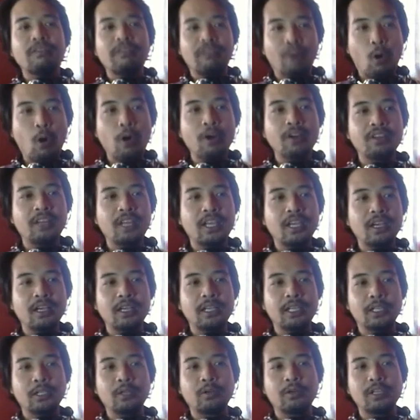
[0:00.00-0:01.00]
for the
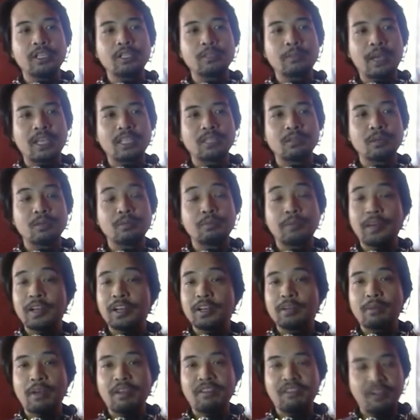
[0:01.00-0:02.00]
increased maximum
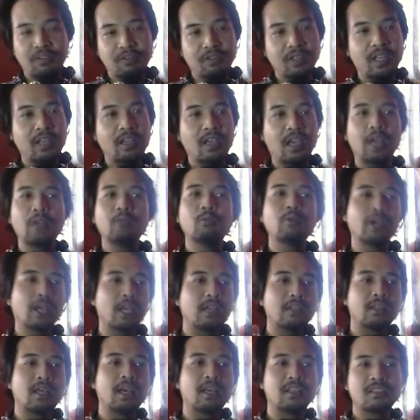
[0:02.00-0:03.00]
spirit by 50, and we
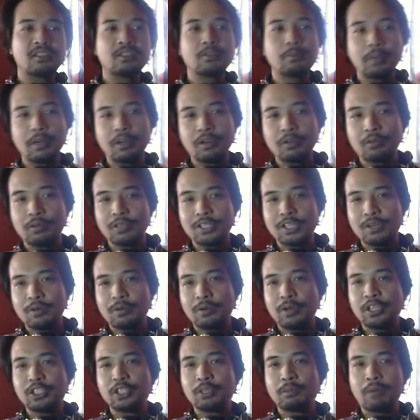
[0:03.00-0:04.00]
get that spirit
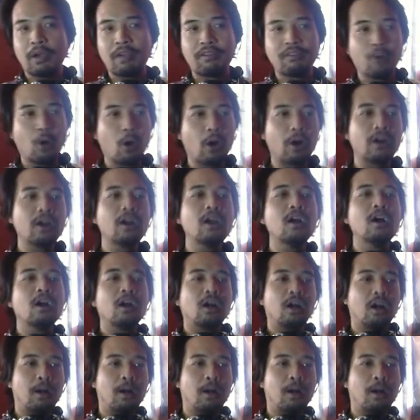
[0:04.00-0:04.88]
regeneration by 4